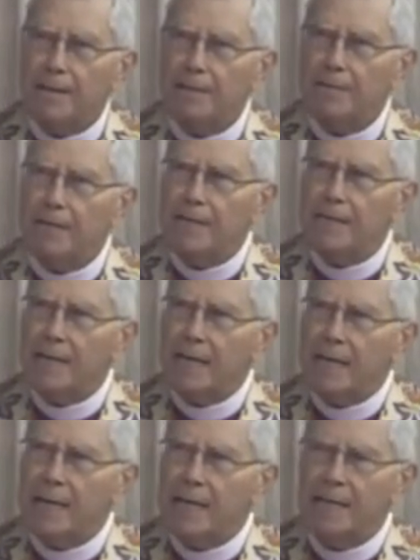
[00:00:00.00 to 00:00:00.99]
and then
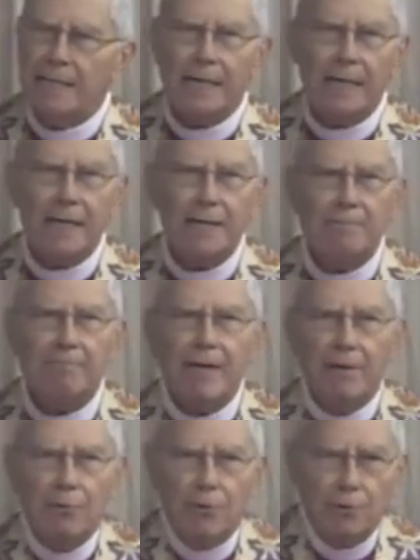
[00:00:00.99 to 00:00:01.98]
I uh,
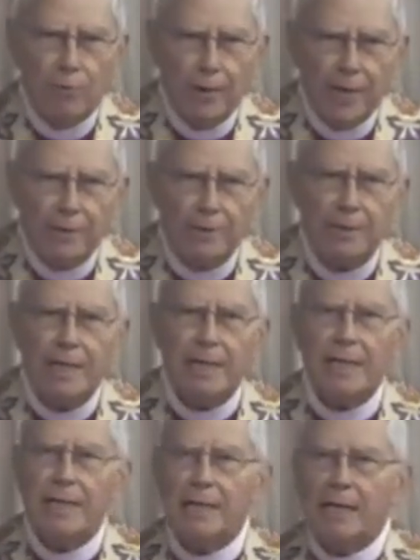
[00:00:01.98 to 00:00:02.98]
met with the rector
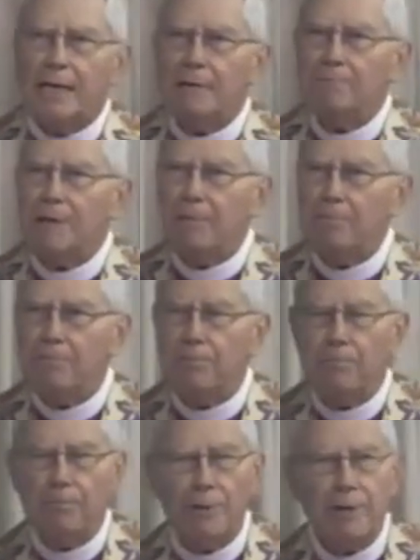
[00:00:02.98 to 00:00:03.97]
and, and
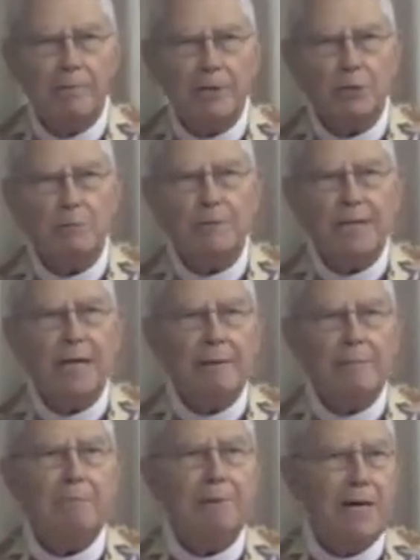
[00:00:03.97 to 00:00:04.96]
pretty much
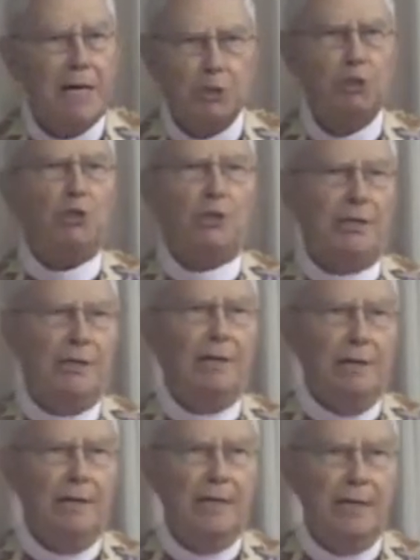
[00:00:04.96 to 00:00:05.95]
became a postulant
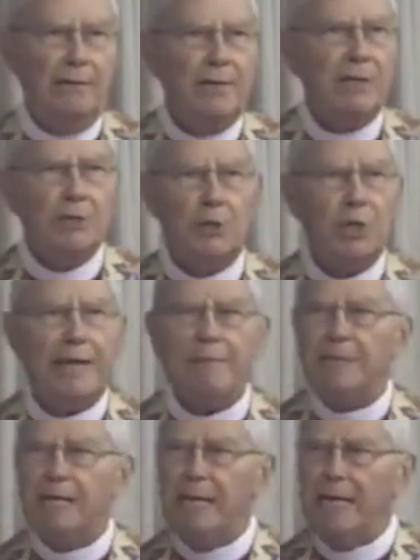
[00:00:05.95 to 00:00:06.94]
in that
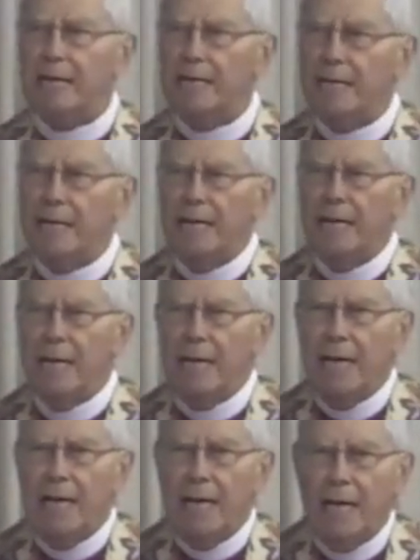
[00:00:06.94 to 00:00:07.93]
same day,
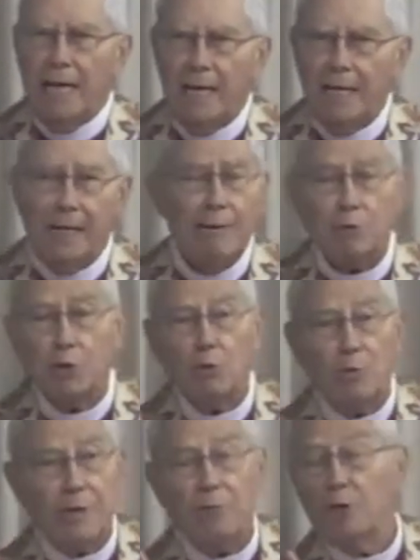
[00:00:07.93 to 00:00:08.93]
and I was
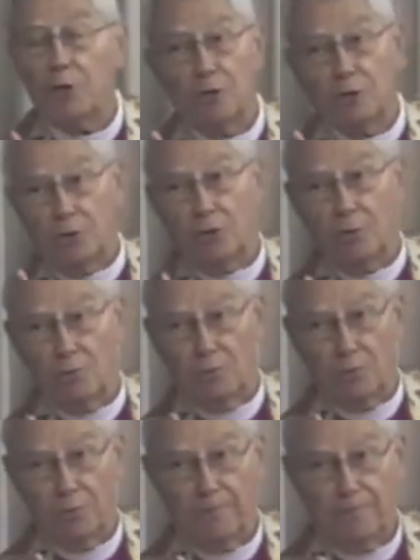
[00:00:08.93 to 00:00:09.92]
21 years old.
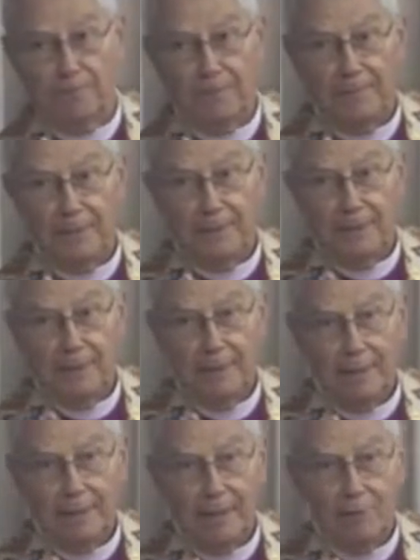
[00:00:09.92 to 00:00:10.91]

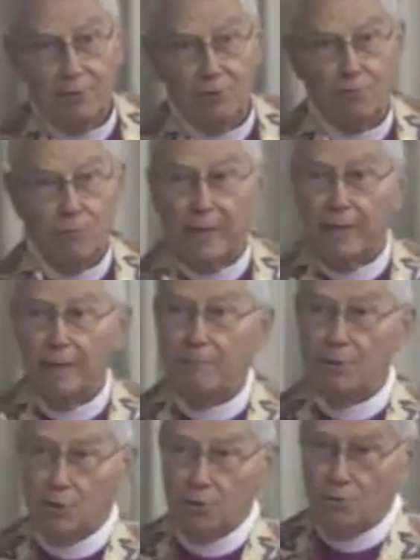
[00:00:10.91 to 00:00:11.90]
I was really
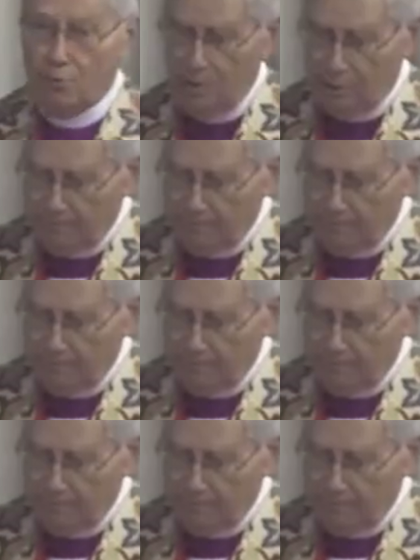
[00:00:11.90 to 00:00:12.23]
mature.